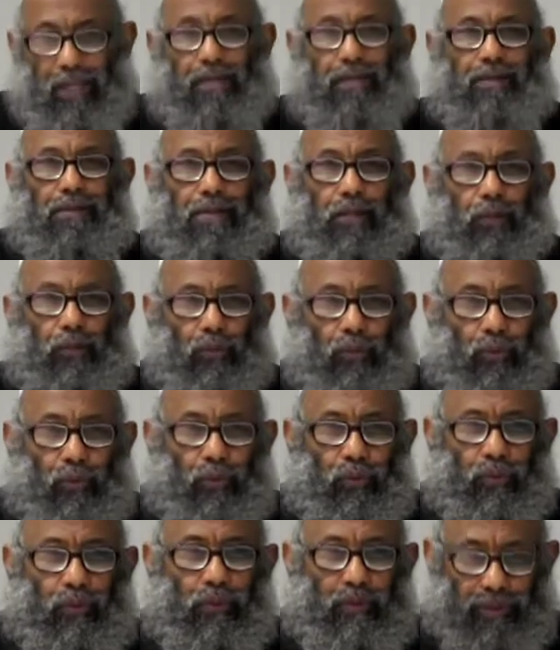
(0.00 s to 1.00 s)

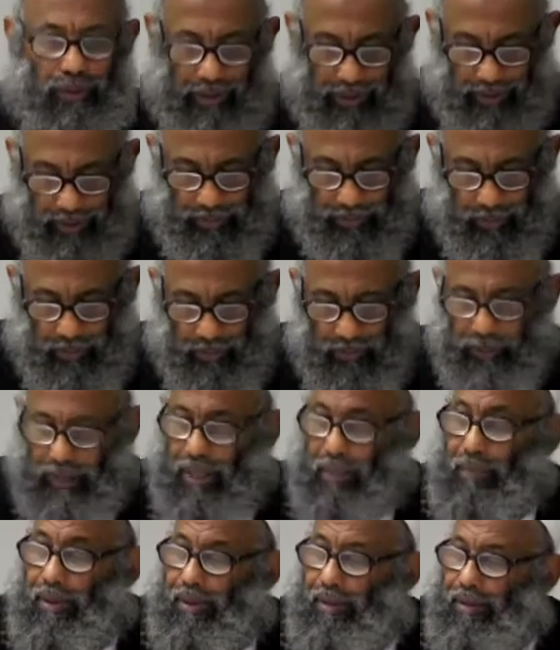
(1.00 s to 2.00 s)
the profit
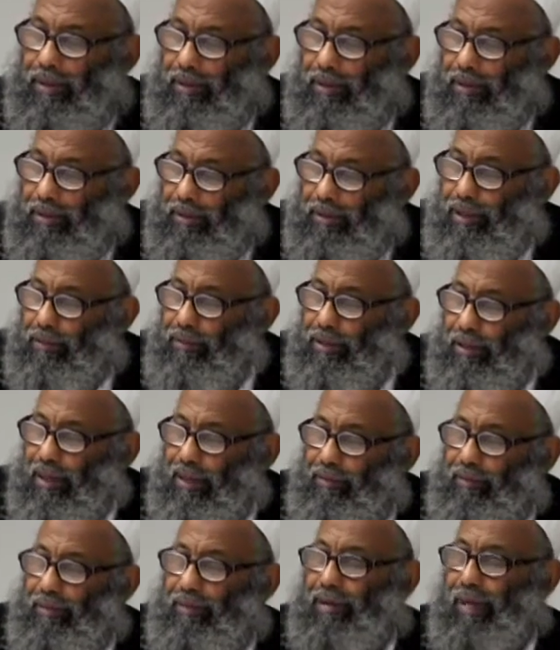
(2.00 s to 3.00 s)
among
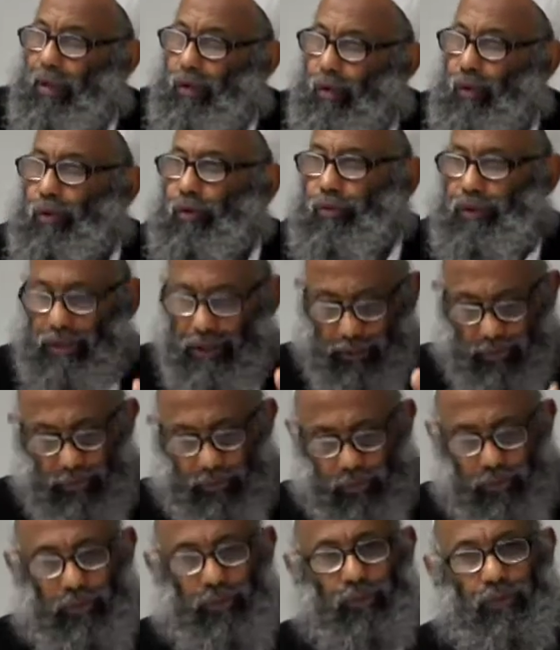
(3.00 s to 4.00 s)
themselves according
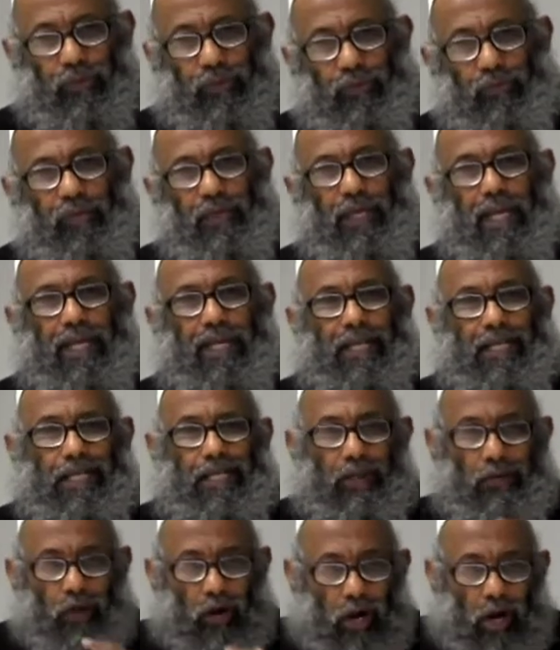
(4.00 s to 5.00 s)
to the
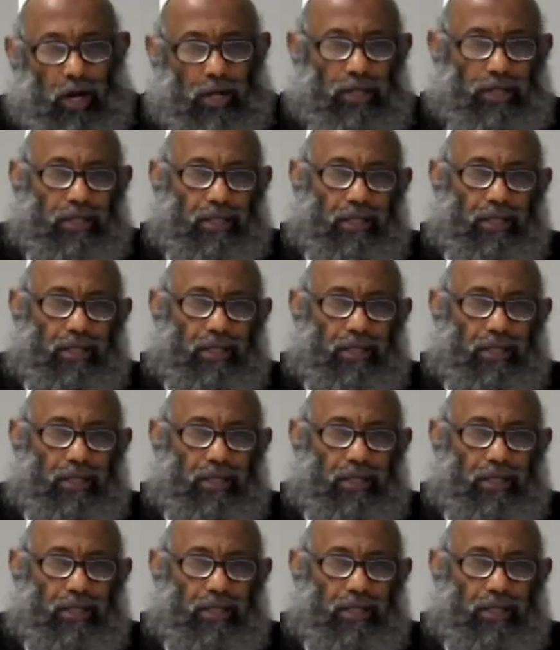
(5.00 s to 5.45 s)
agreed on